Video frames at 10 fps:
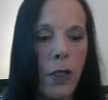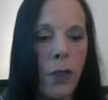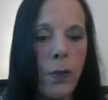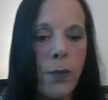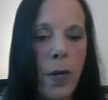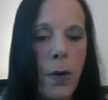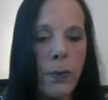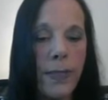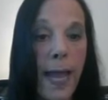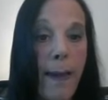You
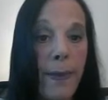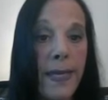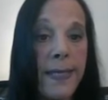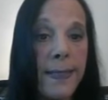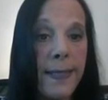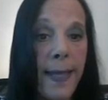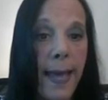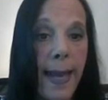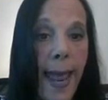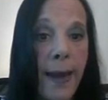don't tap into
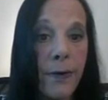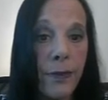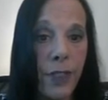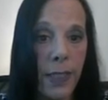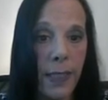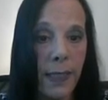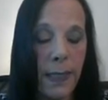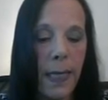that energy.